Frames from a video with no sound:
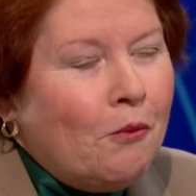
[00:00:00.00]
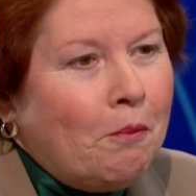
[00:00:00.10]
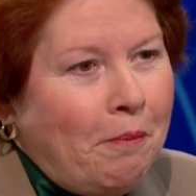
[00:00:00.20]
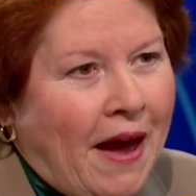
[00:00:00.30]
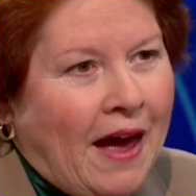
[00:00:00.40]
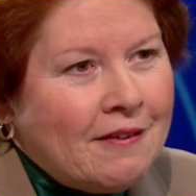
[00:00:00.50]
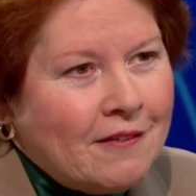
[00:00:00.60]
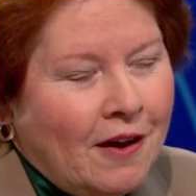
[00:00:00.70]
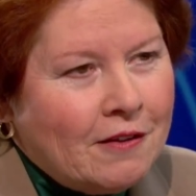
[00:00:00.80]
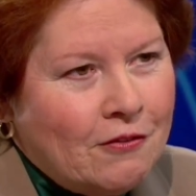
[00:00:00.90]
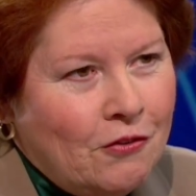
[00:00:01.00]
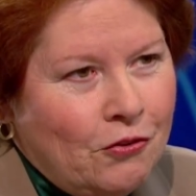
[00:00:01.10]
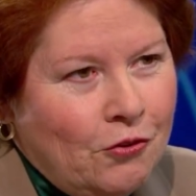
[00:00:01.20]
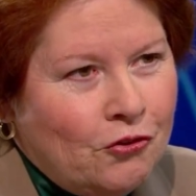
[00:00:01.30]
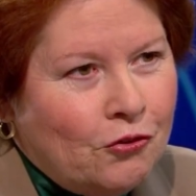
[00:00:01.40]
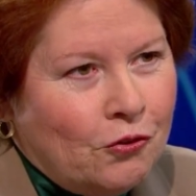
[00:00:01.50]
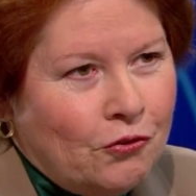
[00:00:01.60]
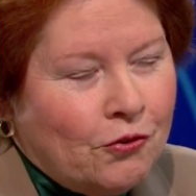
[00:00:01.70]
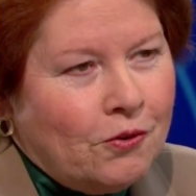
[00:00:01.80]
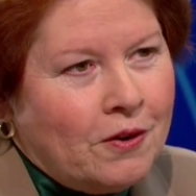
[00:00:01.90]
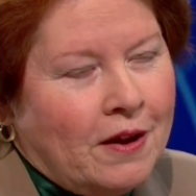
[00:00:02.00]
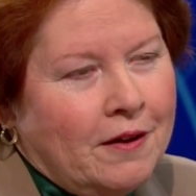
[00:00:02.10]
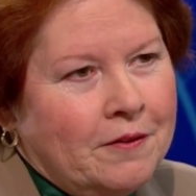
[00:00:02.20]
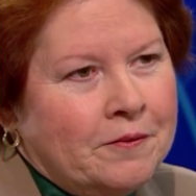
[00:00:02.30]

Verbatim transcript: will pass constitutional scrutiny.